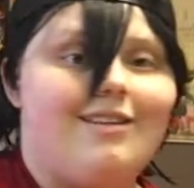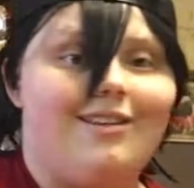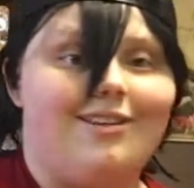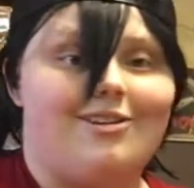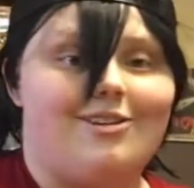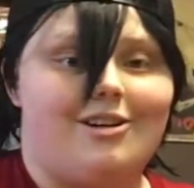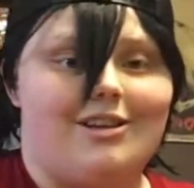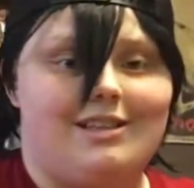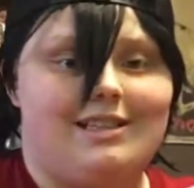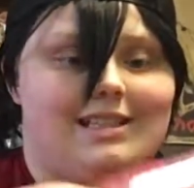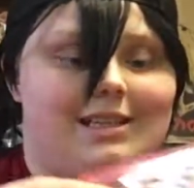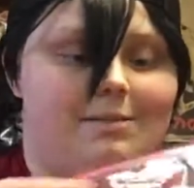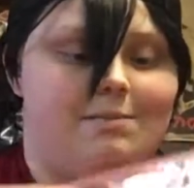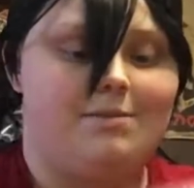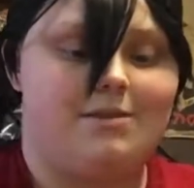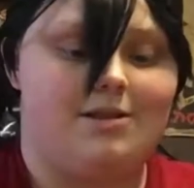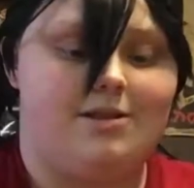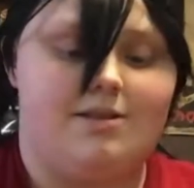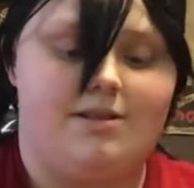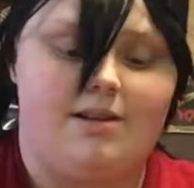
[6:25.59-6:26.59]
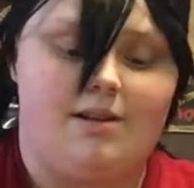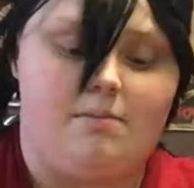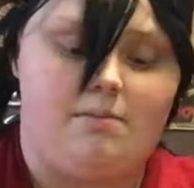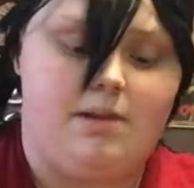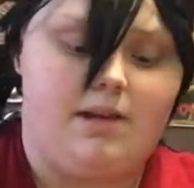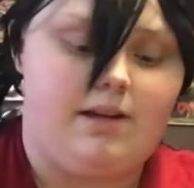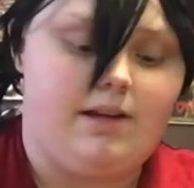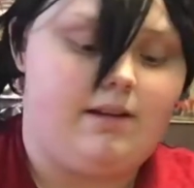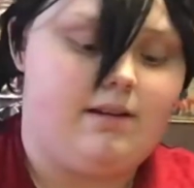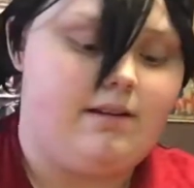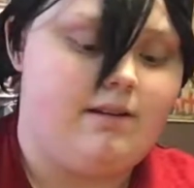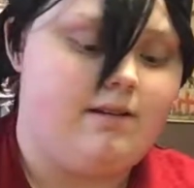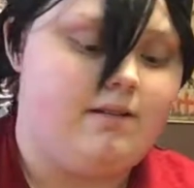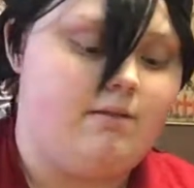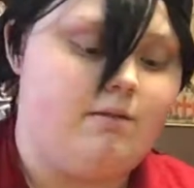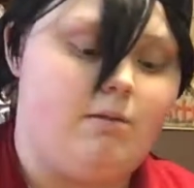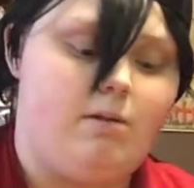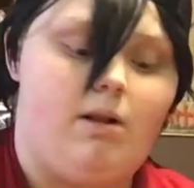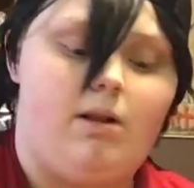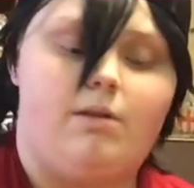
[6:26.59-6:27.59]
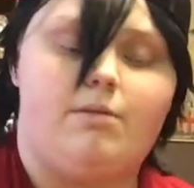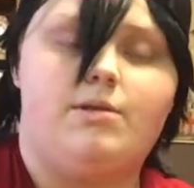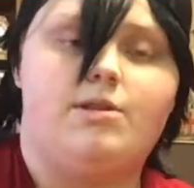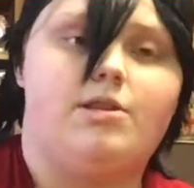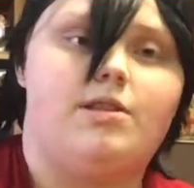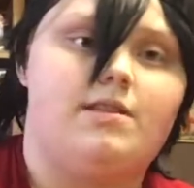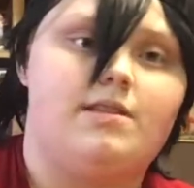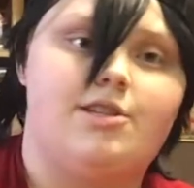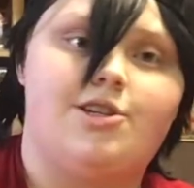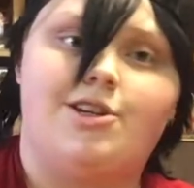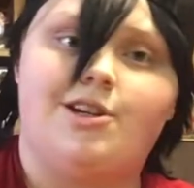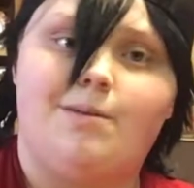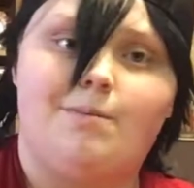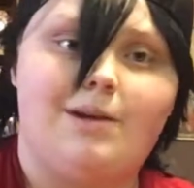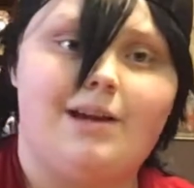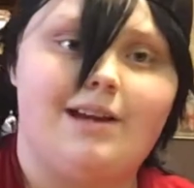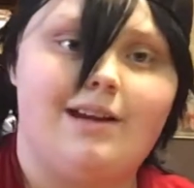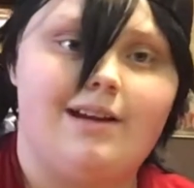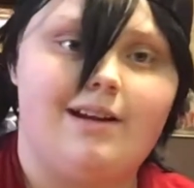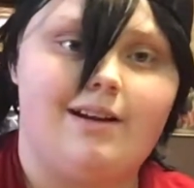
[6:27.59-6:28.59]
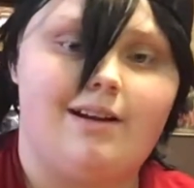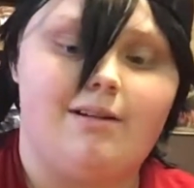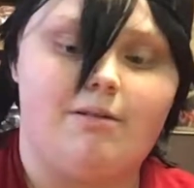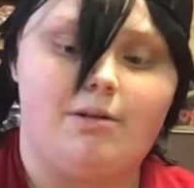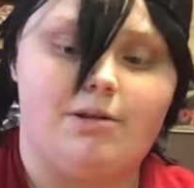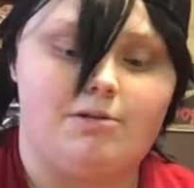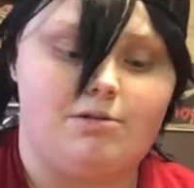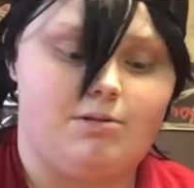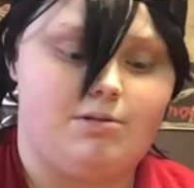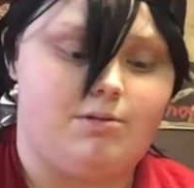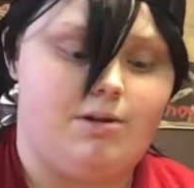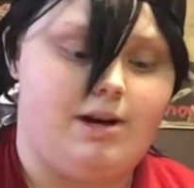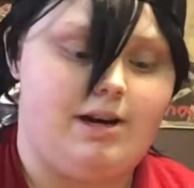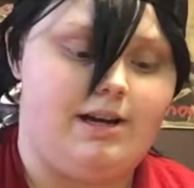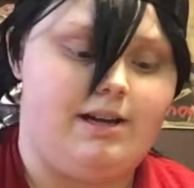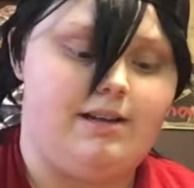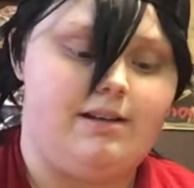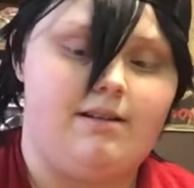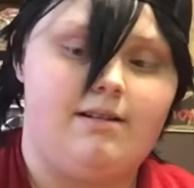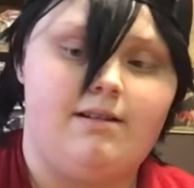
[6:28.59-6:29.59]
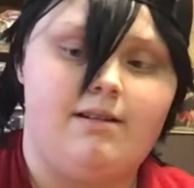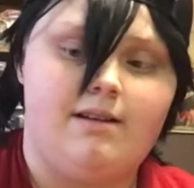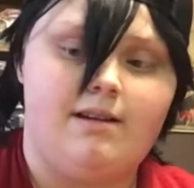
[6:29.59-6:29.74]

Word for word: the truck tipped or something while it was shipping here, which was why it